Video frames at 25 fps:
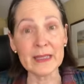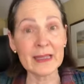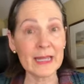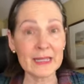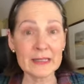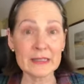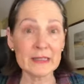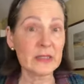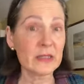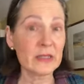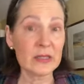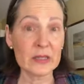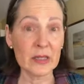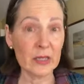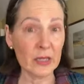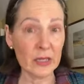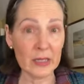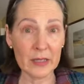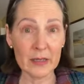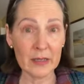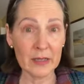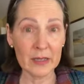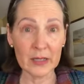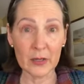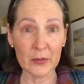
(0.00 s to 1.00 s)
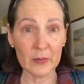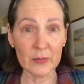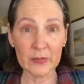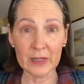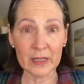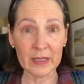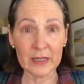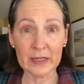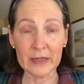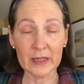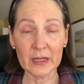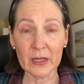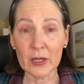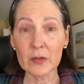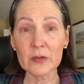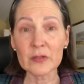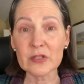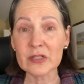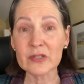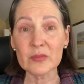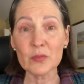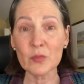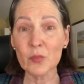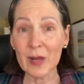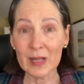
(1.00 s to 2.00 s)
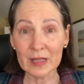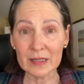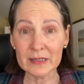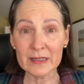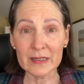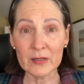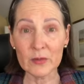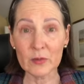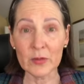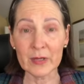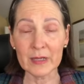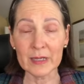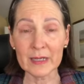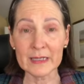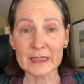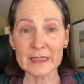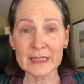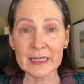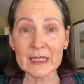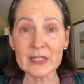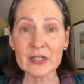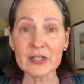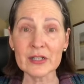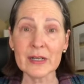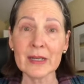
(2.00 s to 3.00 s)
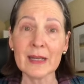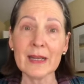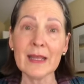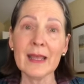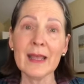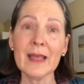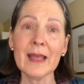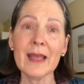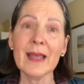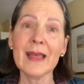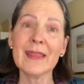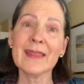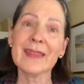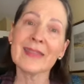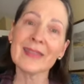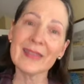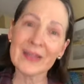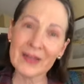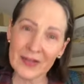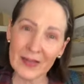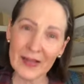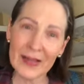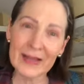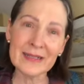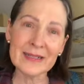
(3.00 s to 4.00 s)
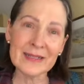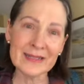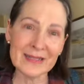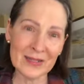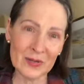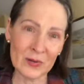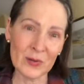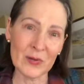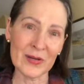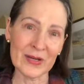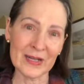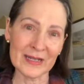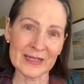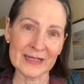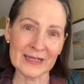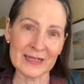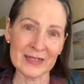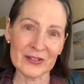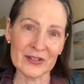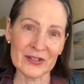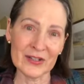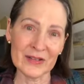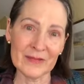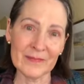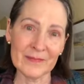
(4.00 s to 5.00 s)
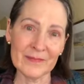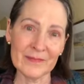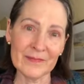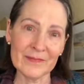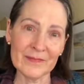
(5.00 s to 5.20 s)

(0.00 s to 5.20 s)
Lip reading: and that's the coach as well as the organization, that the client is the organization.